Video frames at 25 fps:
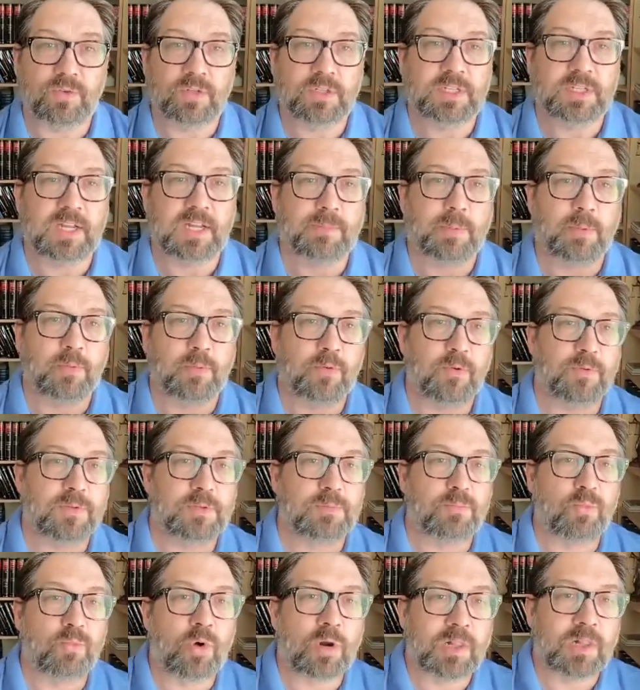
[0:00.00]
You just have to prove
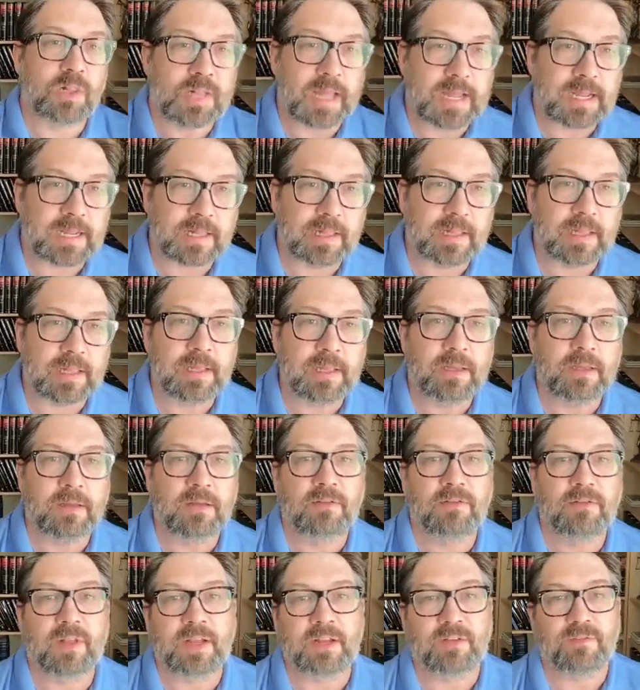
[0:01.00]
it's more likely,
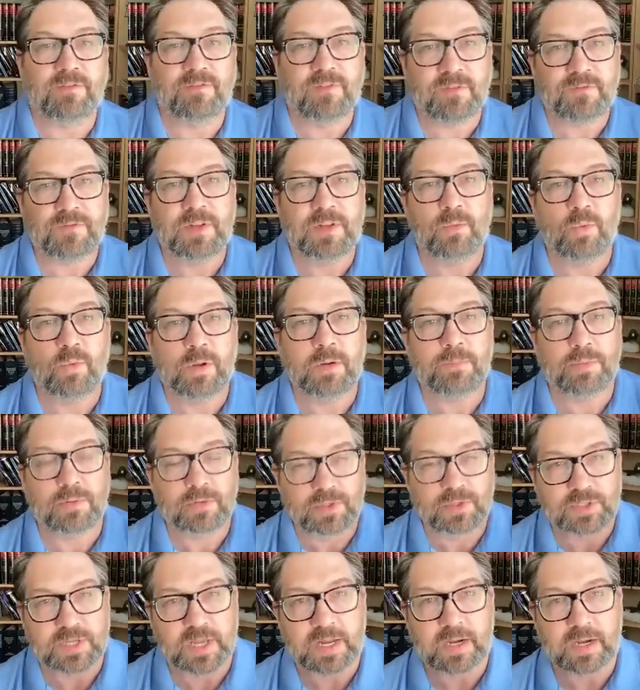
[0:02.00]
like
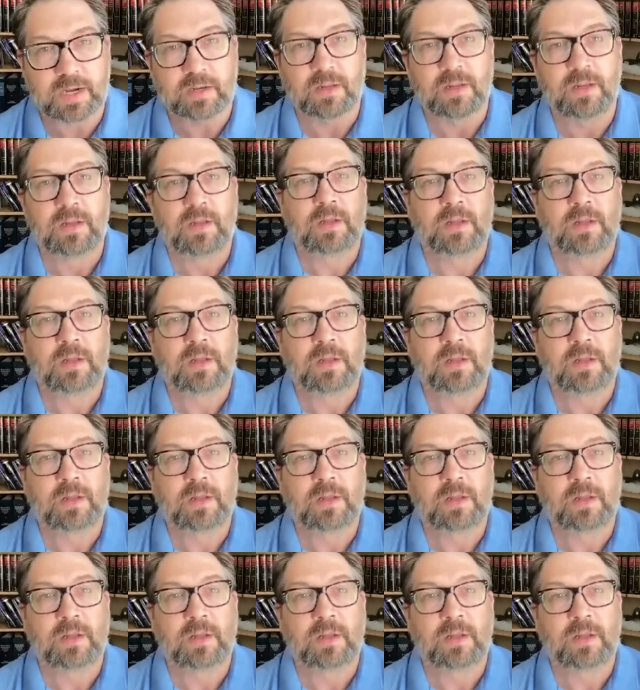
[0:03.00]
51%,